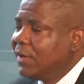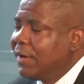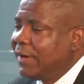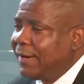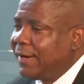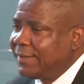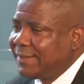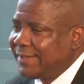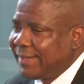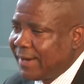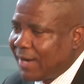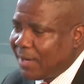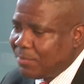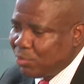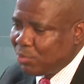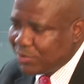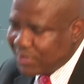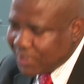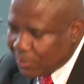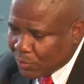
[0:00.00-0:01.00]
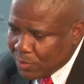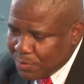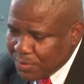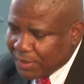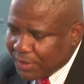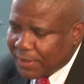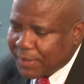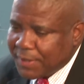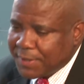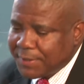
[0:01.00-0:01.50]
uh, therapeutic
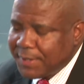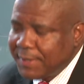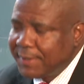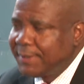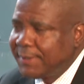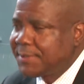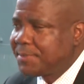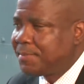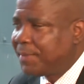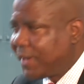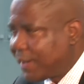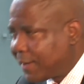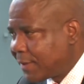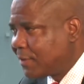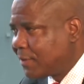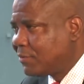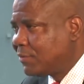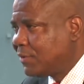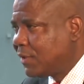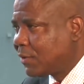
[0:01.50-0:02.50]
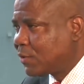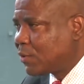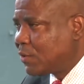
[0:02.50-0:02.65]
communication is part of the